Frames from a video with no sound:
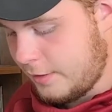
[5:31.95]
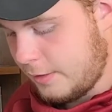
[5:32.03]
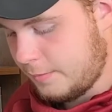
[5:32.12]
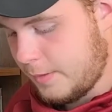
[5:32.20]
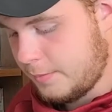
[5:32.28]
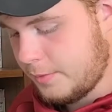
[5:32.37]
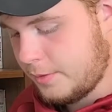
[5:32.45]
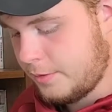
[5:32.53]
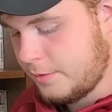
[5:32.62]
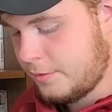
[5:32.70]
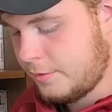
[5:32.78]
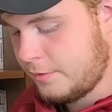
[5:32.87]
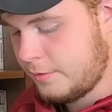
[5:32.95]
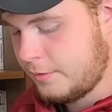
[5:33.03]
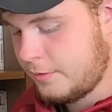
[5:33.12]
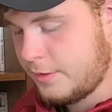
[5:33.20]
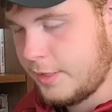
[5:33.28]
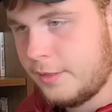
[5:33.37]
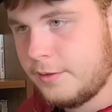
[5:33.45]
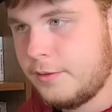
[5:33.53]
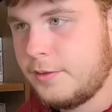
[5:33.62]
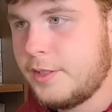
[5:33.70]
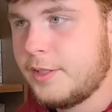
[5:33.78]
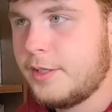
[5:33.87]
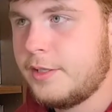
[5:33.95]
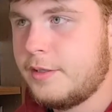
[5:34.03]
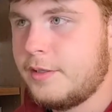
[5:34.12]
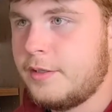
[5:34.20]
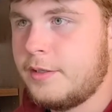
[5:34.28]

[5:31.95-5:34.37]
I remember downloading it,